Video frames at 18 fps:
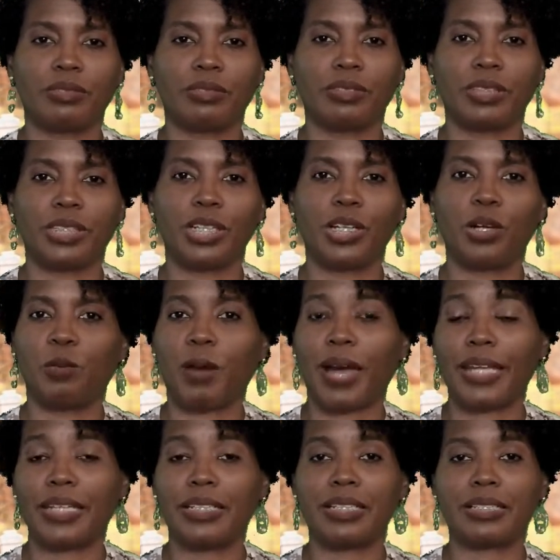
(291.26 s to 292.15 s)

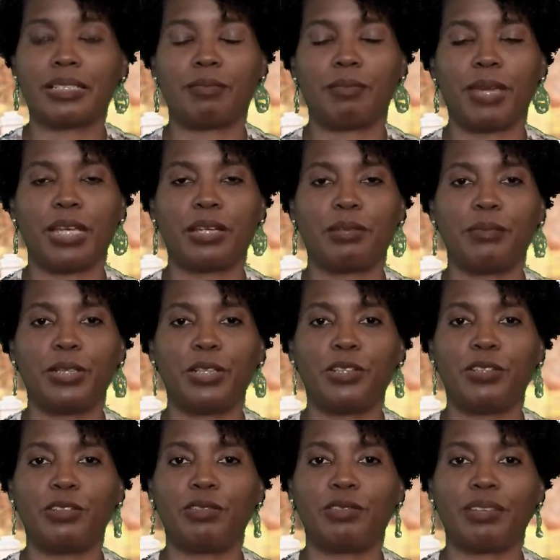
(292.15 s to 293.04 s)
why he doesn't make a
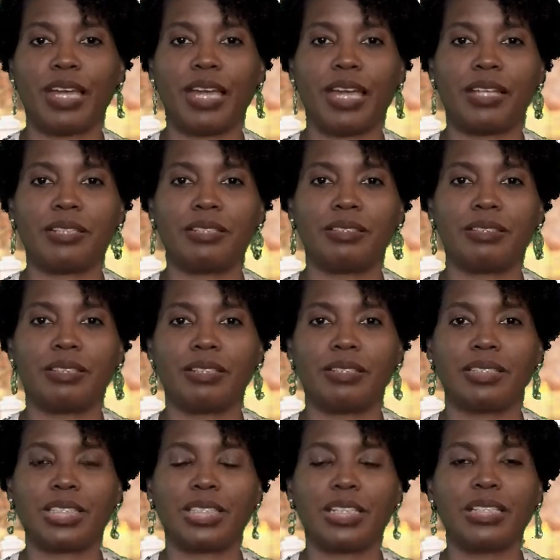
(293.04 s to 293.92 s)
move. And
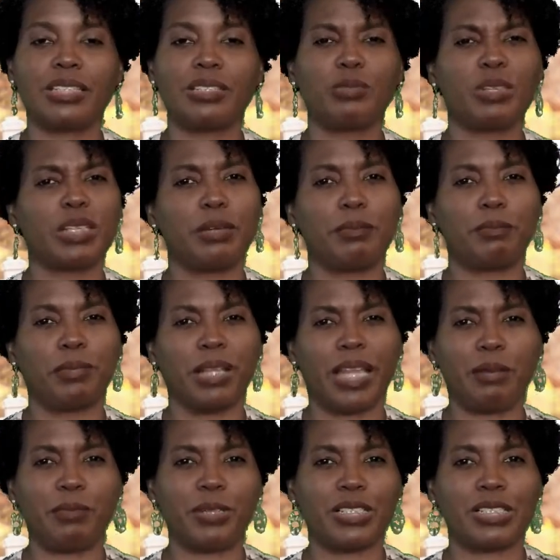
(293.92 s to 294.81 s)
she doesn't really
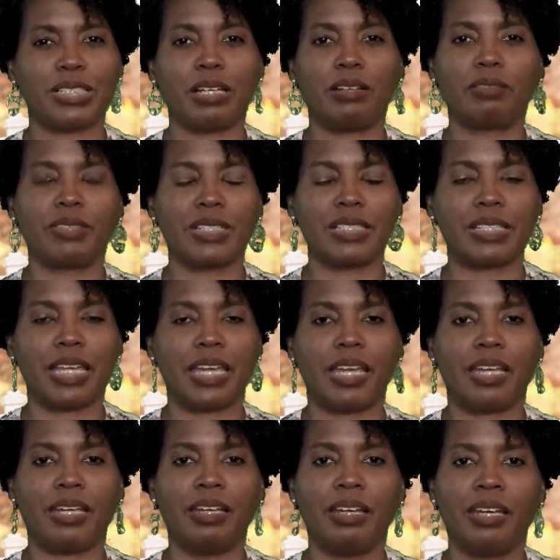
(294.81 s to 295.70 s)
blame herself and
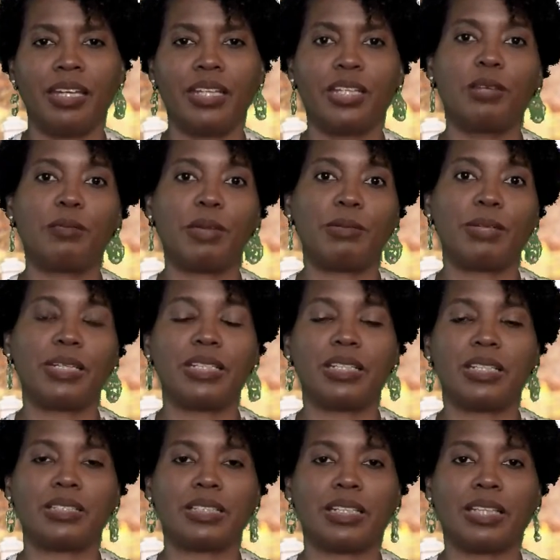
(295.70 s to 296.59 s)
say, maybe
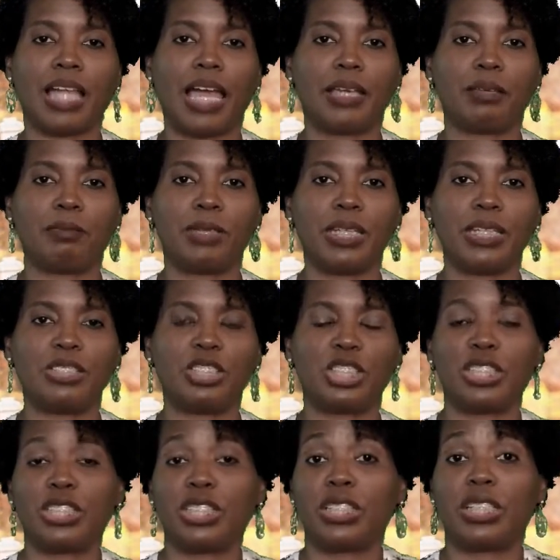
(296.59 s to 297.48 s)
he doesn't like me.
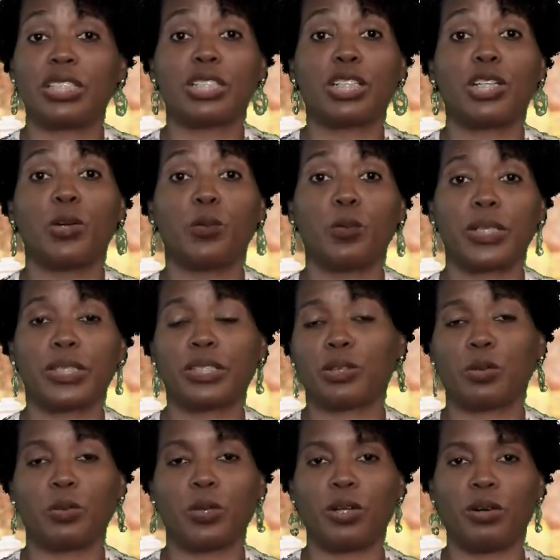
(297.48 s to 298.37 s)
She doesn't know
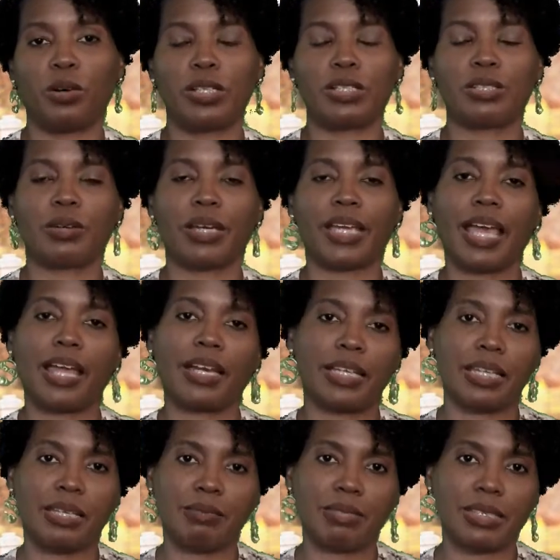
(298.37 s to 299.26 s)
what's going on, so it
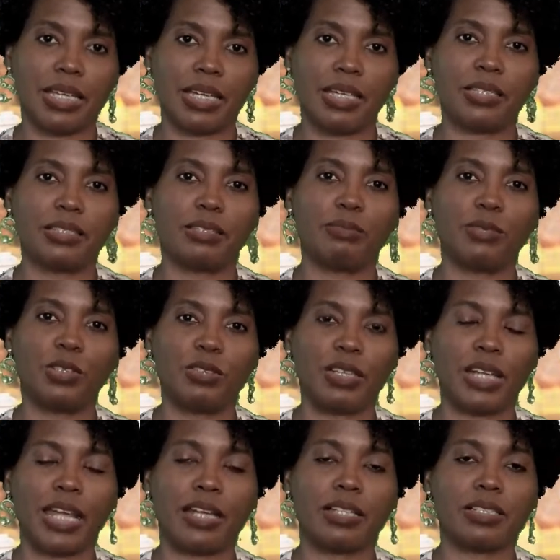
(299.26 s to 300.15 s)
kind of keeps things
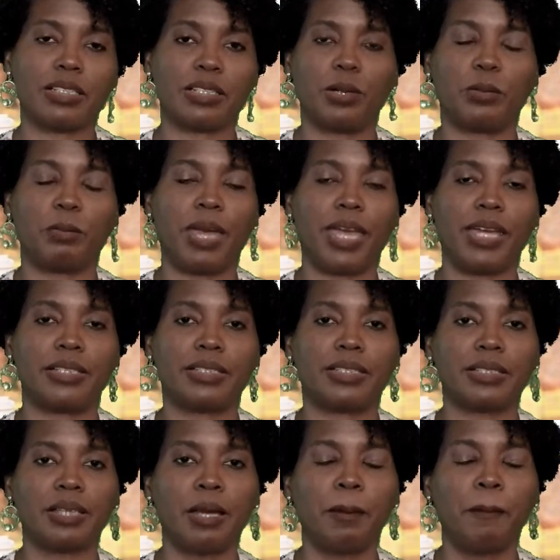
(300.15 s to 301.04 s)
moving at a slow
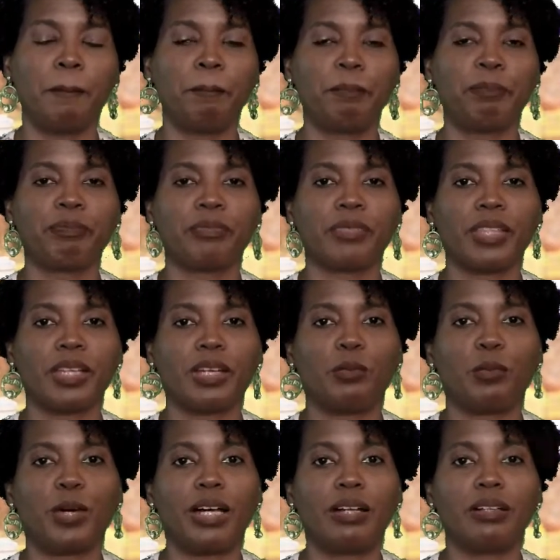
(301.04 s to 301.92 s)
pace.
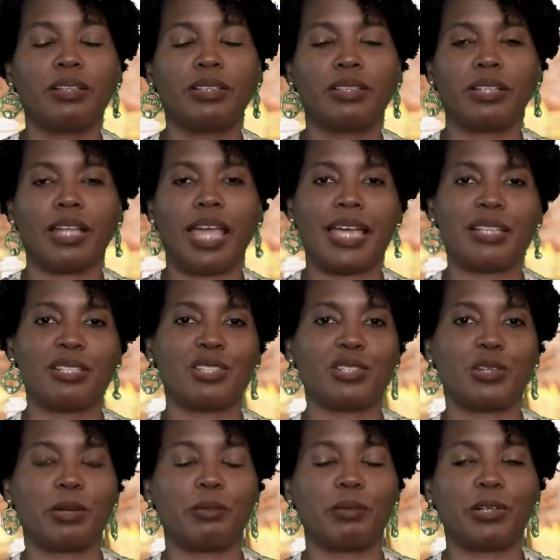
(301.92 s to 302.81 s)
Well, as the
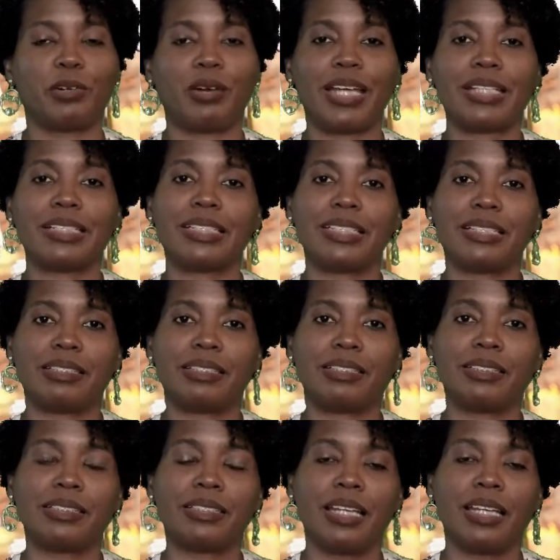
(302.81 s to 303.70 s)
story progresses,